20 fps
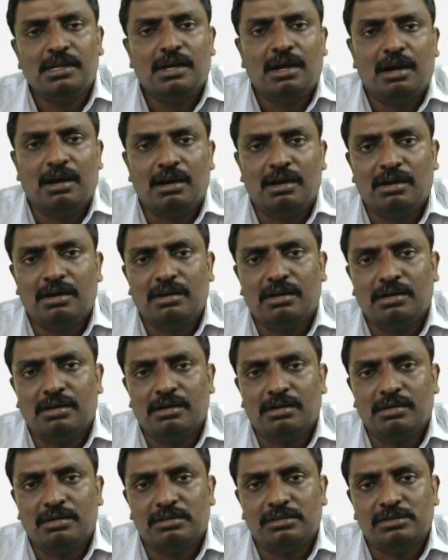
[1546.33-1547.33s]

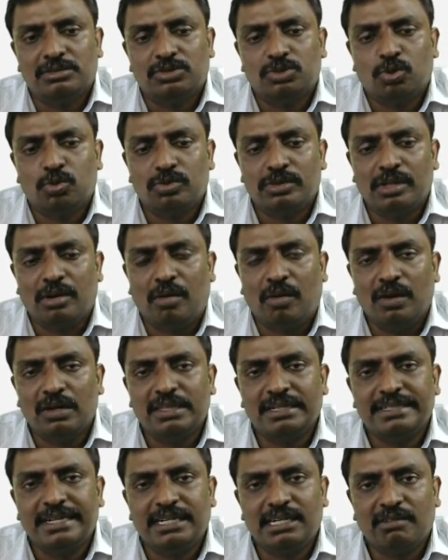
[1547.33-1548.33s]
So all
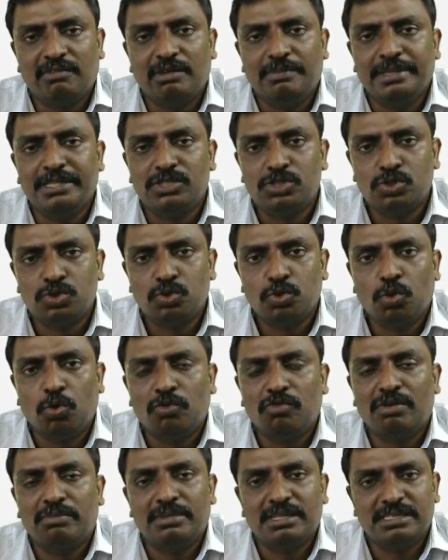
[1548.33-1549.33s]
the data will be
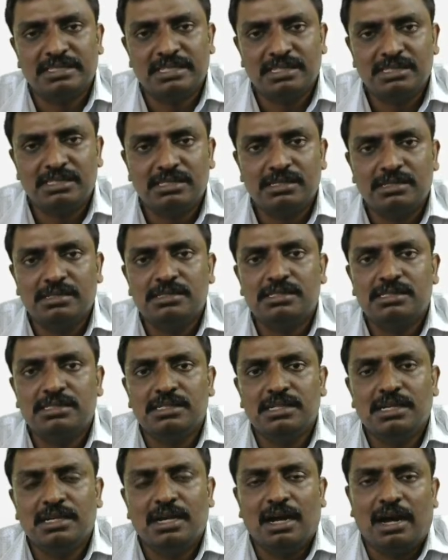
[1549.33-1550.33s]
stored from the
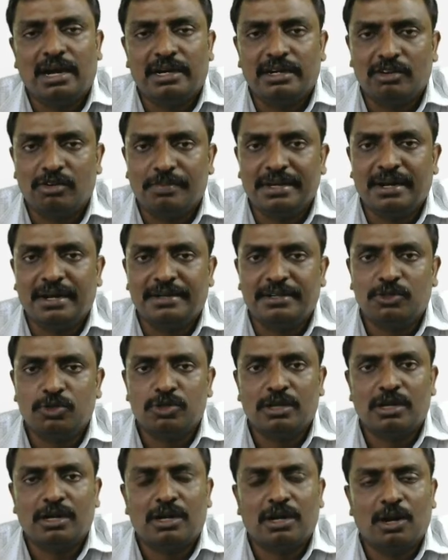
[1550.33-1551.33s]
sensors, and it will be connected
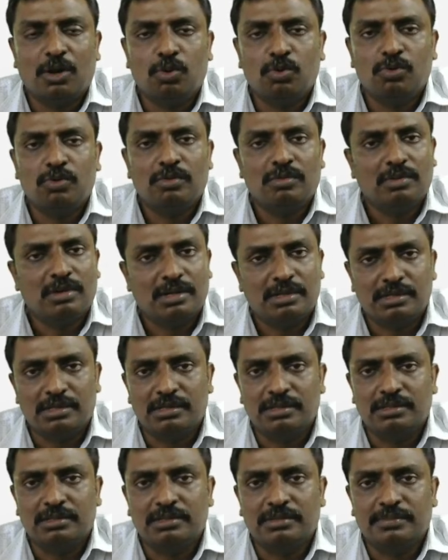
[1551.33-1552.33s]
to the cloud,
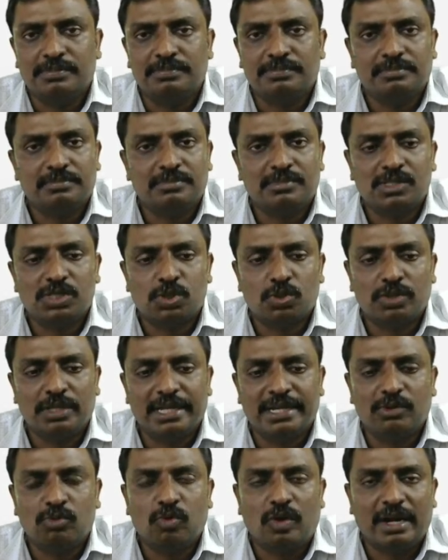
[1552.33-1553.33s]
and so
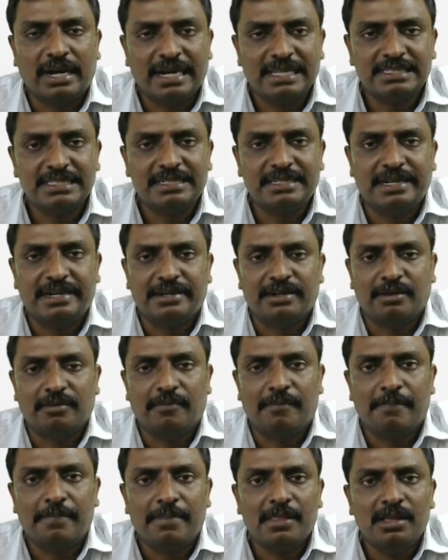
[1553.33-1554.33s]
they could analyze the
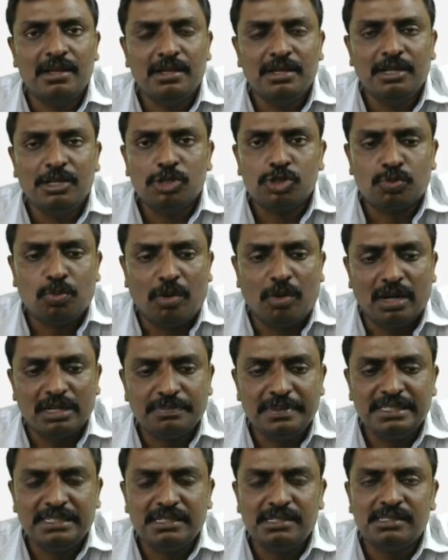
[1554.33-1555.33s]
data.
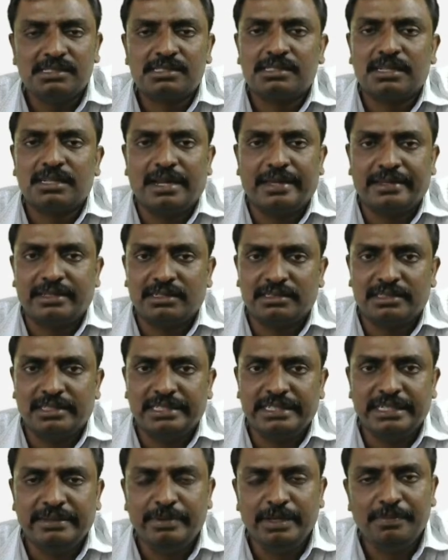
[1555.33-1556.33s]
Smart meters, like
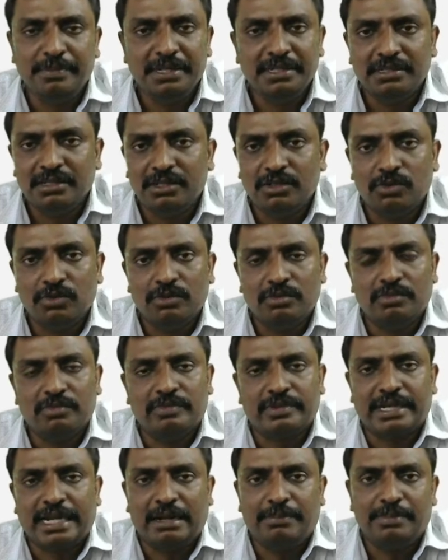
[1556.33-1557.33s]
the EB meter,
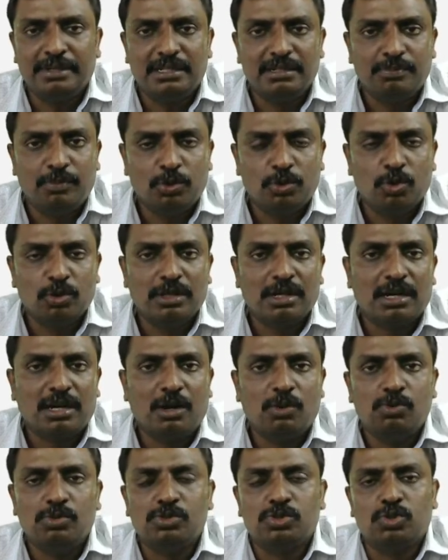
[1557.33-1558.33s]
can be reported to the
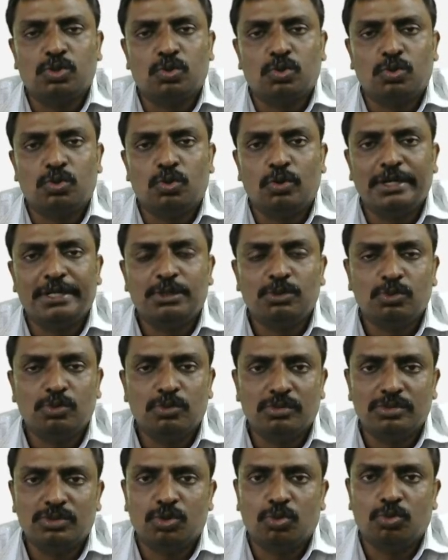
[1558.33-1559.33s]
cloud, so no need
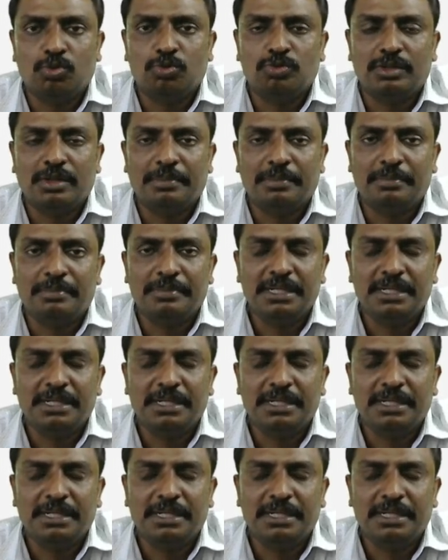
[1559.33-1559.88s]
to, so the